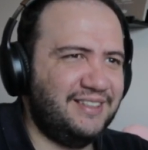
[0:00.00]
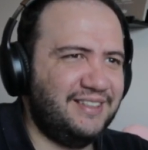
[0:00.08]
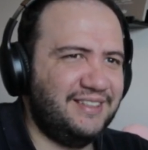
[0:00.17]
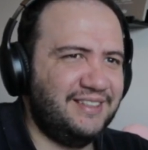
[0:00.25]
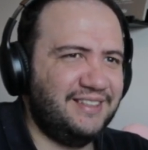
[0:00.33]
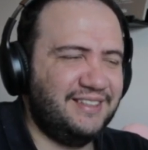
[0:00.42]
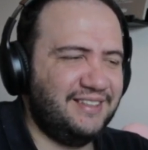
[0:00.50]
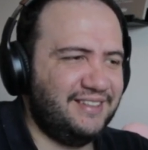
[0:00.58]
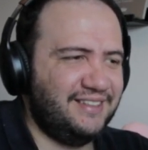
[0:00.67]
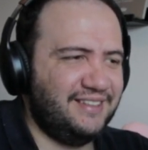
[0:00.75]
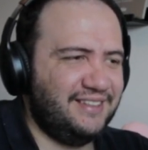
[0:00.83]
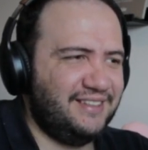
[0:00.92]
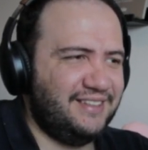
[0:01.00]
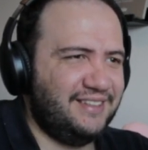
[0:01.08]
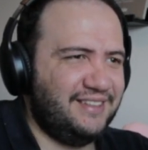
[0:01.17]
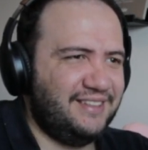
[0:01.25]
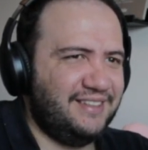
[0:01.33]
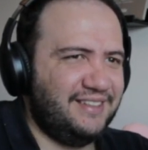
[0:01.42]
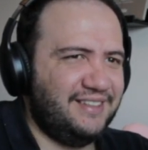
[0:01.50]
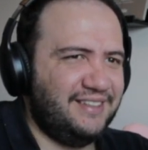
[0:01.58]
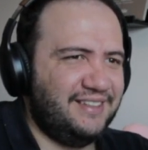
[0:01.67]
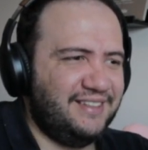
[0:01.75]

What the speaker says: (no one is talking)